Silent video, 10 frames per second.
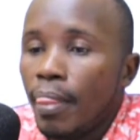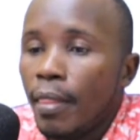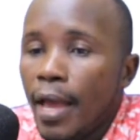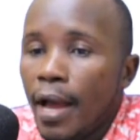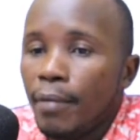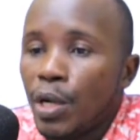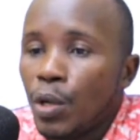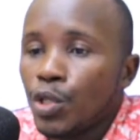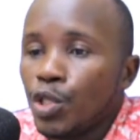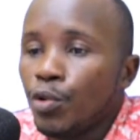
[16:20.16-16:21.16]
Yeah,
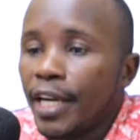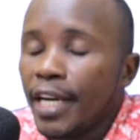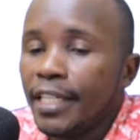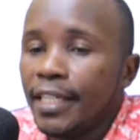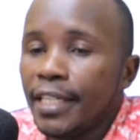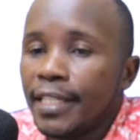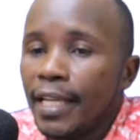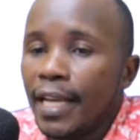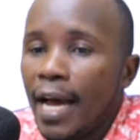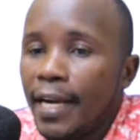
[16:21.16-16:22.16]
because you credited
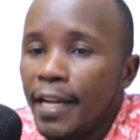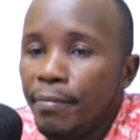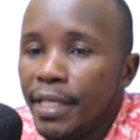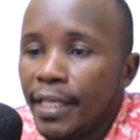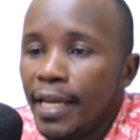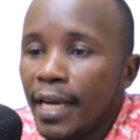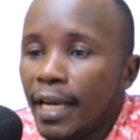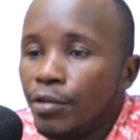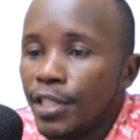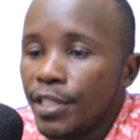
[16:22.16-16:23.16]
sale and debited
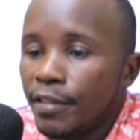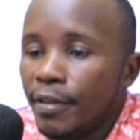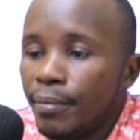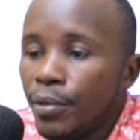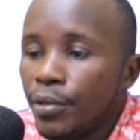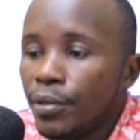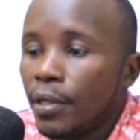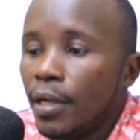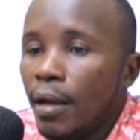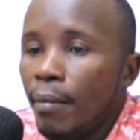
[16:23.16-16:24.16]
account receivables.
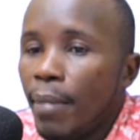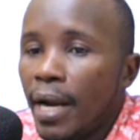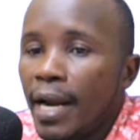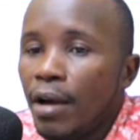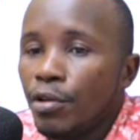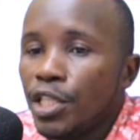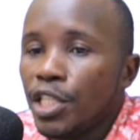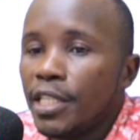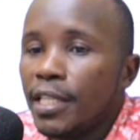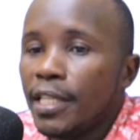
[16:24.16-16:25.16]
But now,
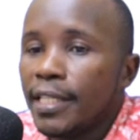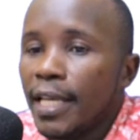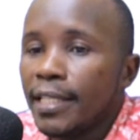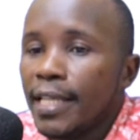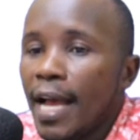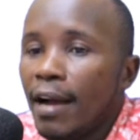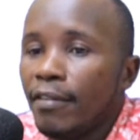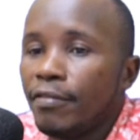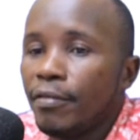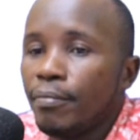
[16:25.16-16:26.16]
since sales
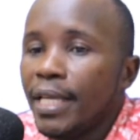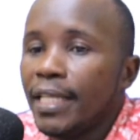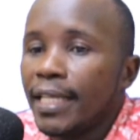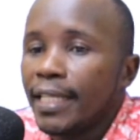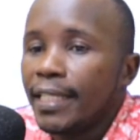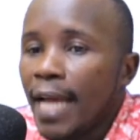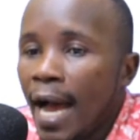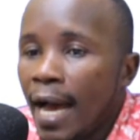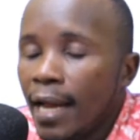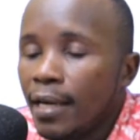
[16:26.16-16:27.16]
have been
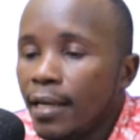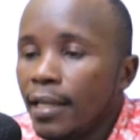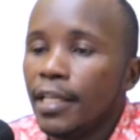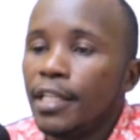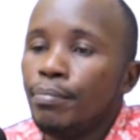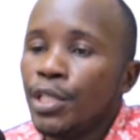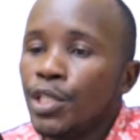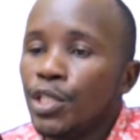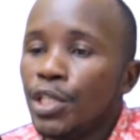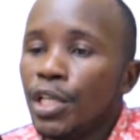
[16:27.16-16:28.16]
returned, it
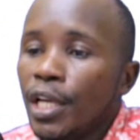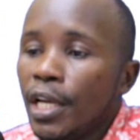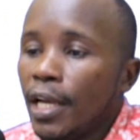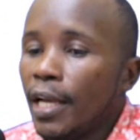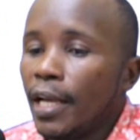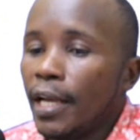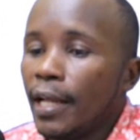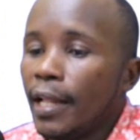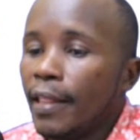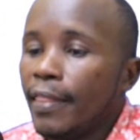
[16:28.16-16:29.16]
means
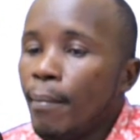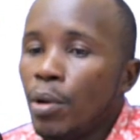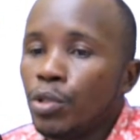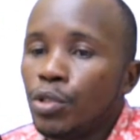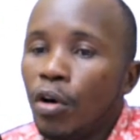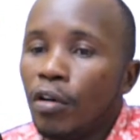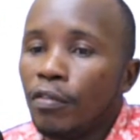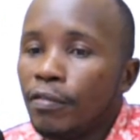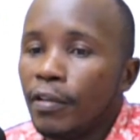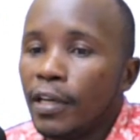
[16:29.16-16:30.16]
the amount
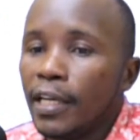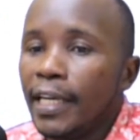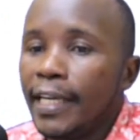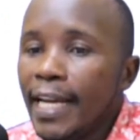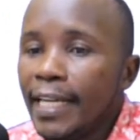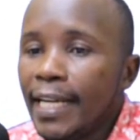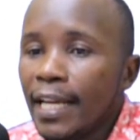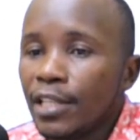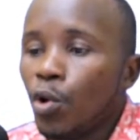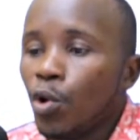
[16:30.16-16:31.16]
of
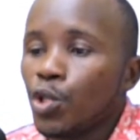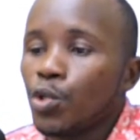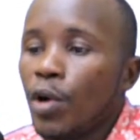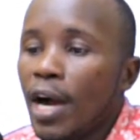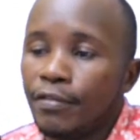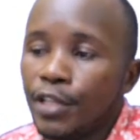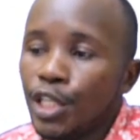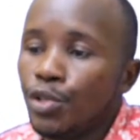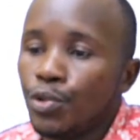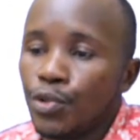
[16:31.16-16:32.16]
debtors also have
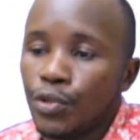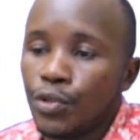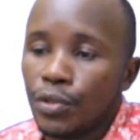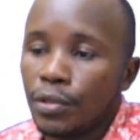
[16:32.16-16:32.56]
reduced.